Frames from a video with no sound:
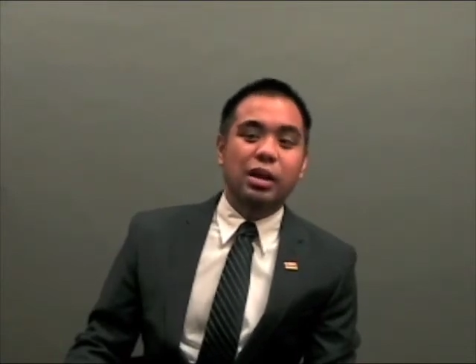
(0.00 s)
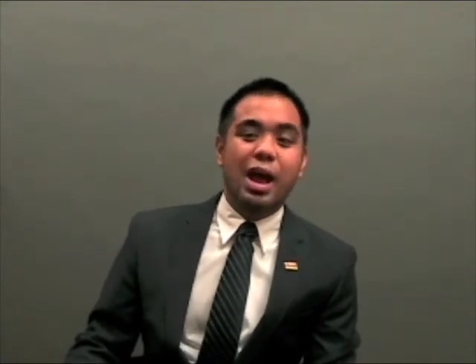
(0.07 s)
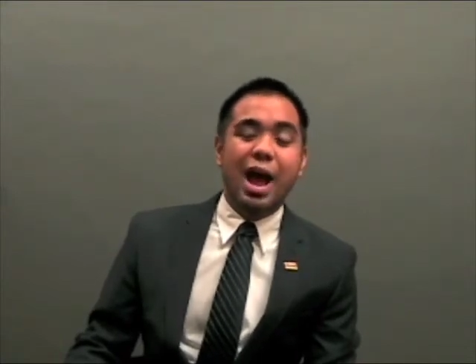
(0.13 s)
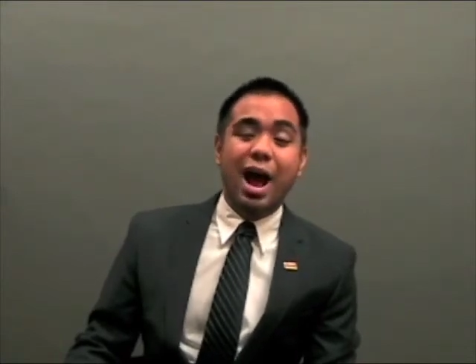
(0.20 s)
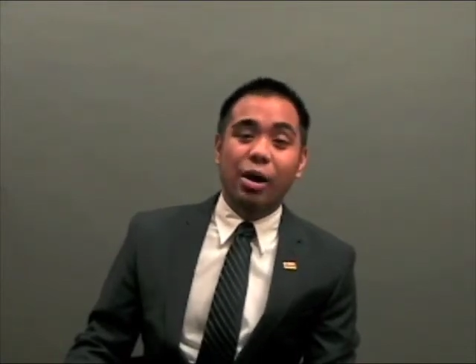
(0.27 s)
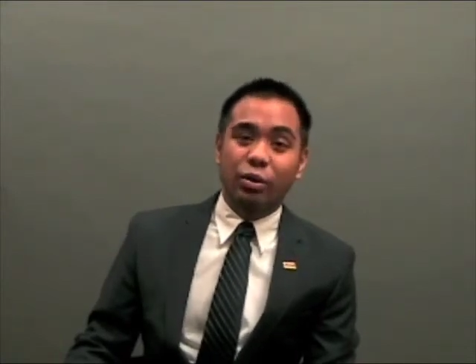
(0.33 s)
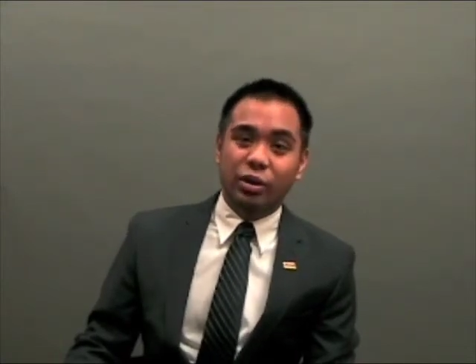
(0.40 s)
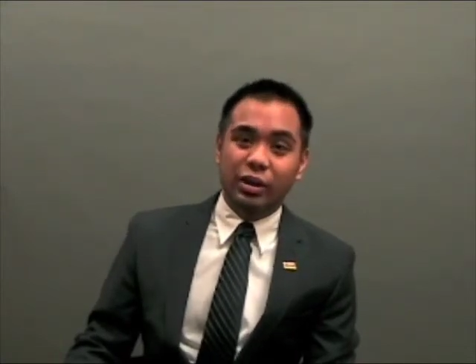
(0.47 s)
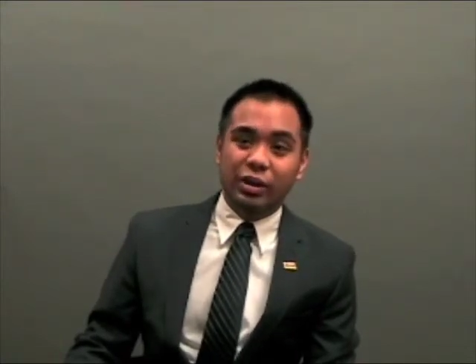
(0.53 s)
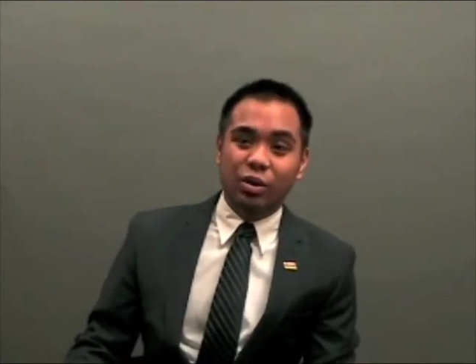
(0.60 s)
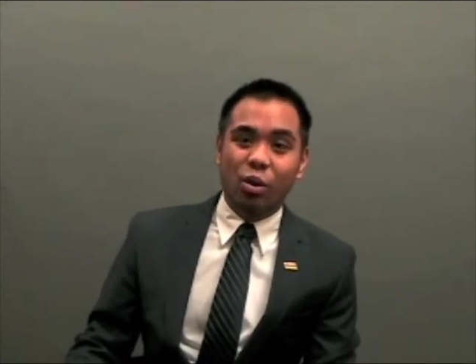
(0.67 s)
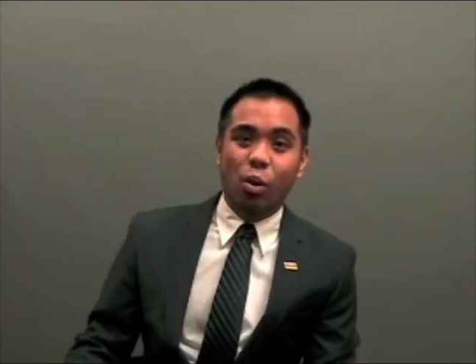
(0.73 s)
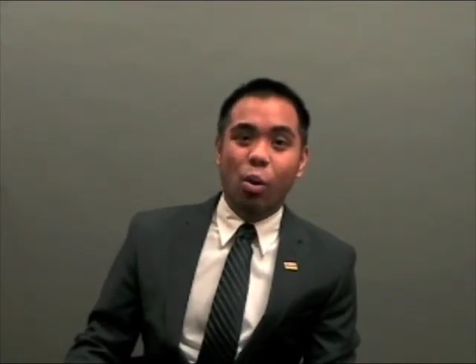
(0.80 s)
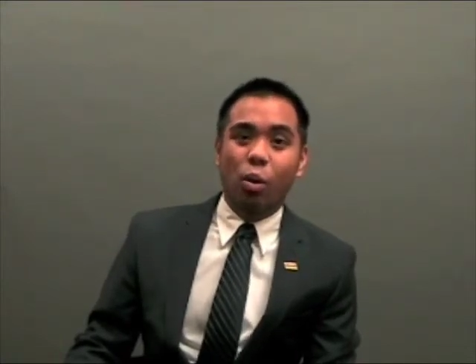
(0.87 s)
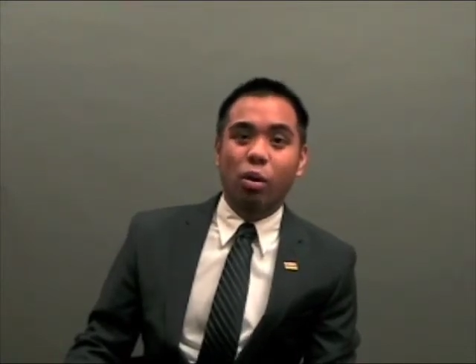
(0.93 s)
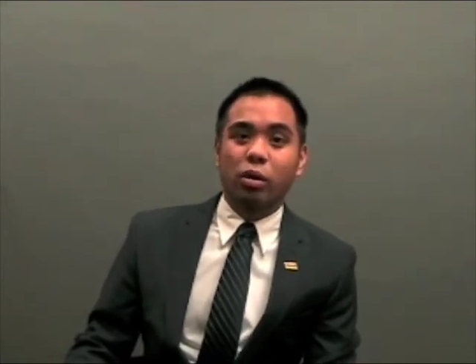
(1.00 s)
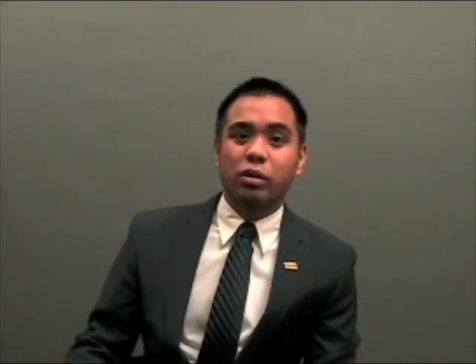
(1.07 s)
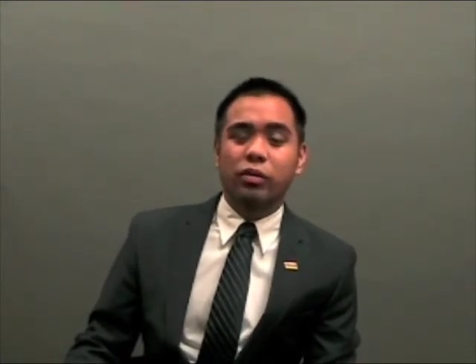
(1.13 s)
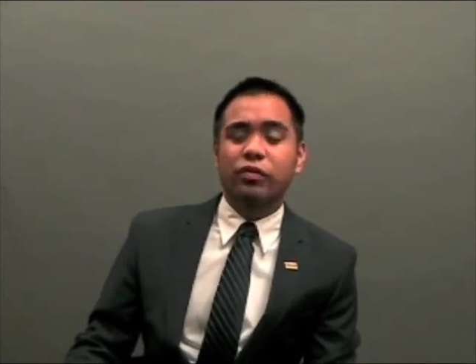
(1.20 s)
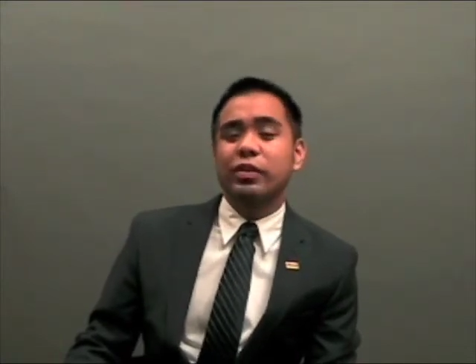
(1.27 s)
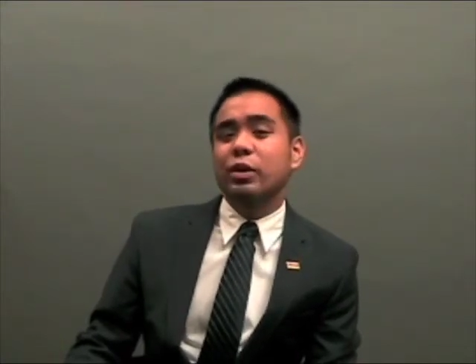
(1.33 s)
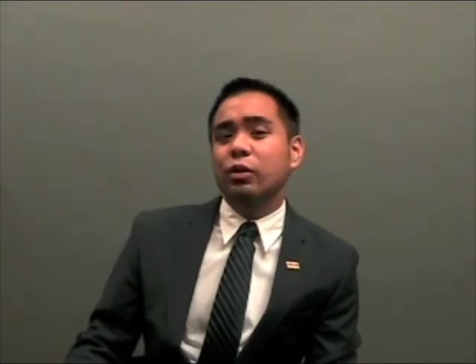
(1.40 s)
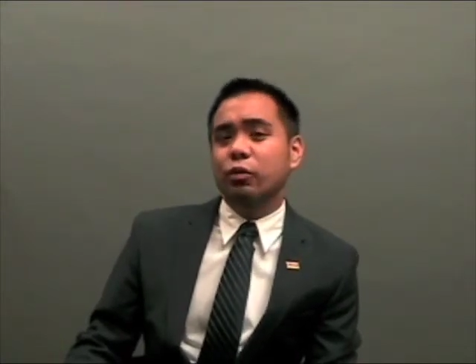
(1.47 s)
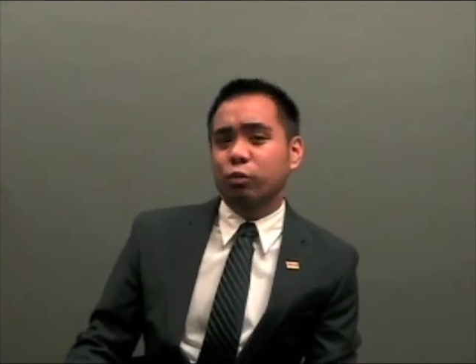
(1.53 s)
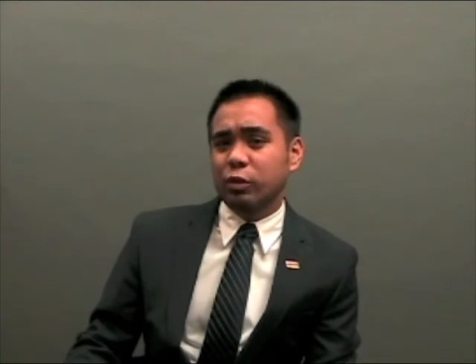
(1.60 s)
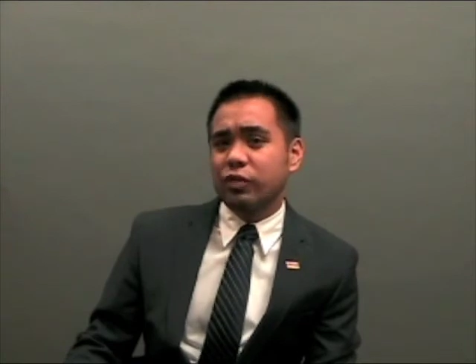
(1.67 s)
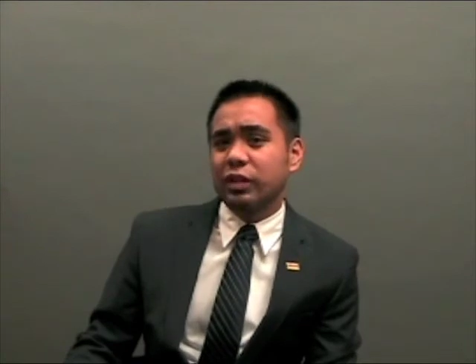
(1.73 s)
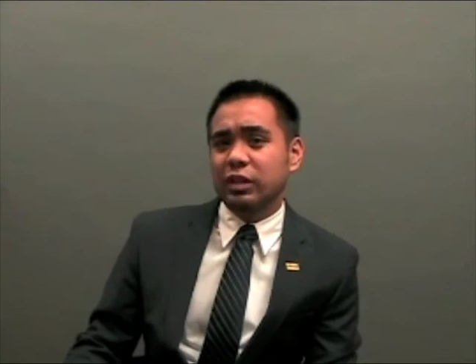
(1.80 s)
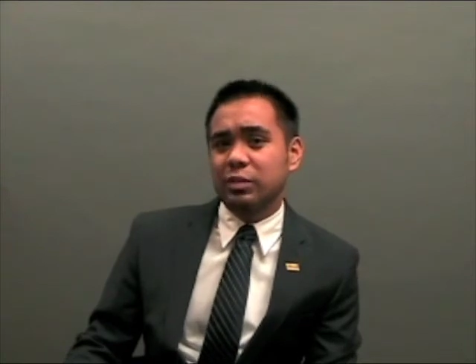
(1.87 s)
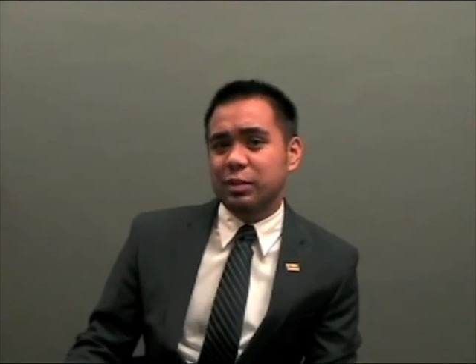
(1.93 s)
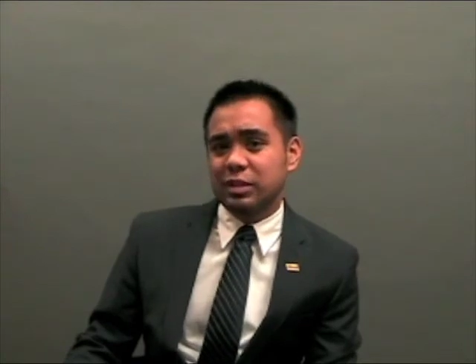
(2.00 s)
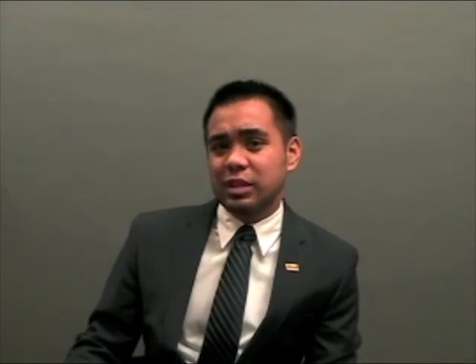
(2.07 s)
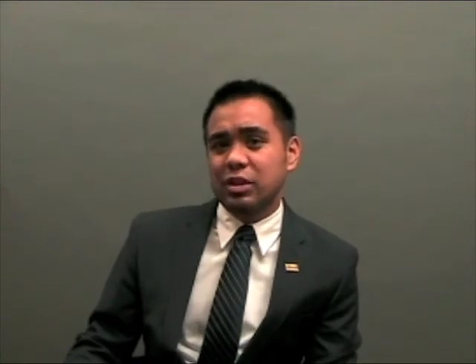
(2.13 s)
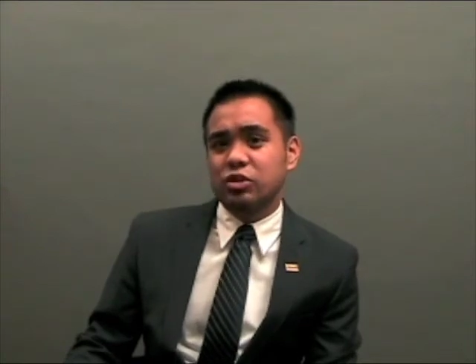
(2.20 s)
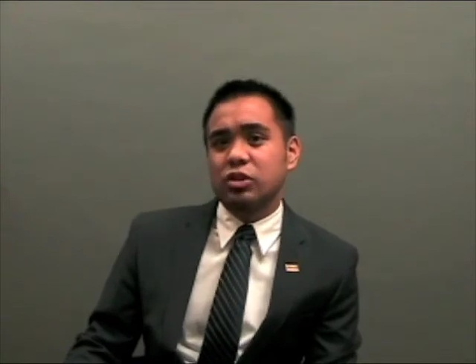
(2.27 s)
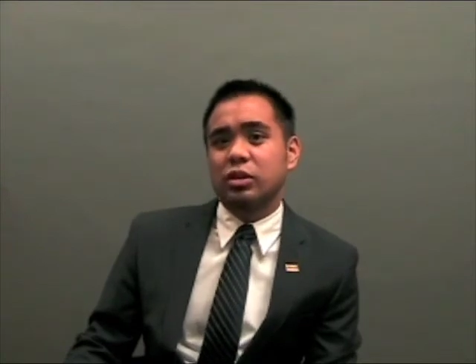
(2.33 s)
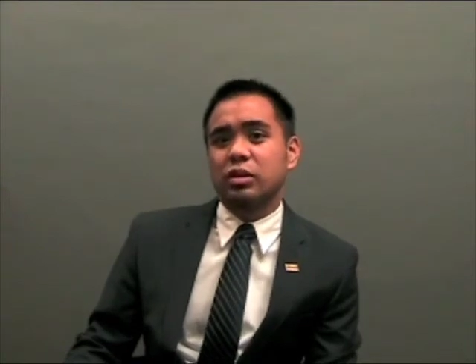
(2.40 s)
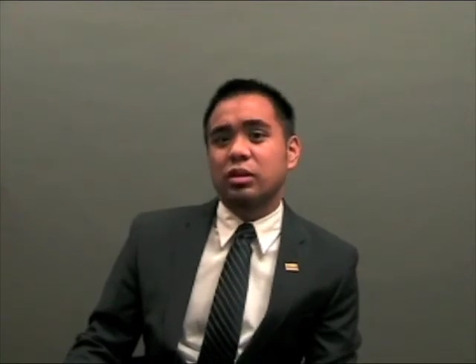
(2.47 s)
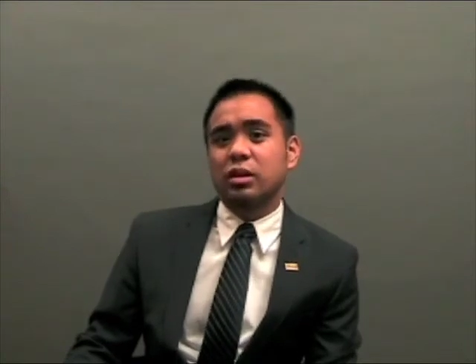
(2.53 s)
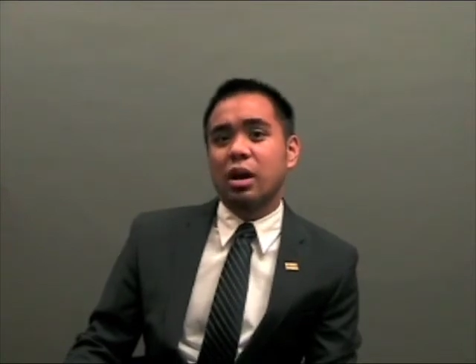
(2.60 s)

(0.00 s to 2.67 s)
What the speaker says: outing or the fear of re-victimization.